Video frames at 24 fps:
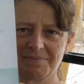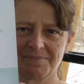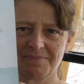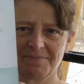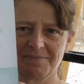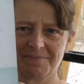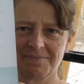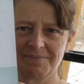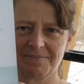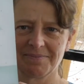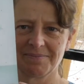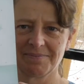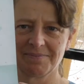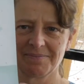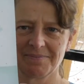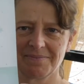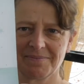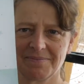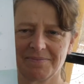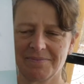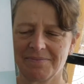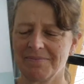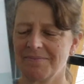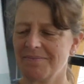
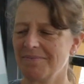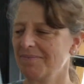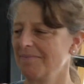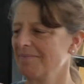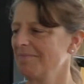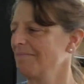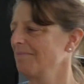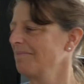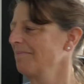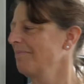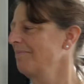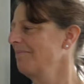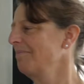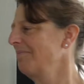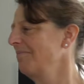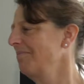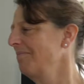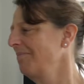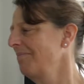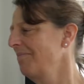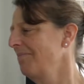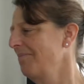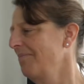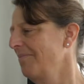
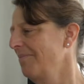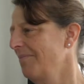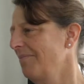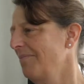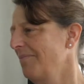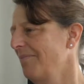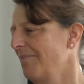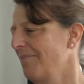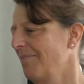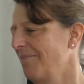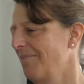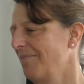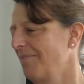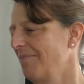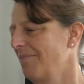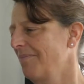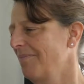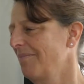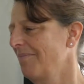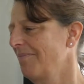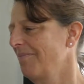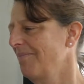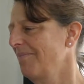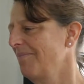
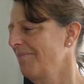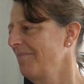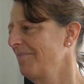Nothing is said.